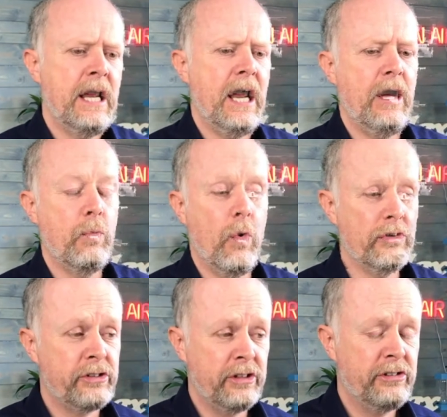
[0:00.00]

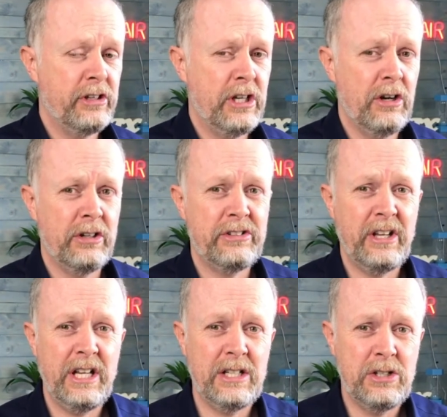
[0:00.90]
What's the
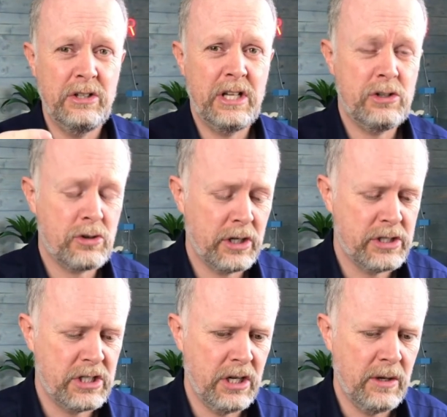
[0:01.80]
security, and do they
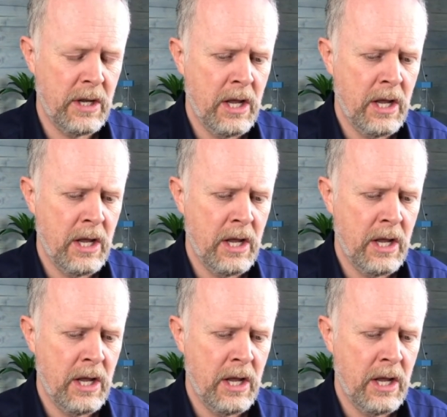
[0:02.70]
trust you?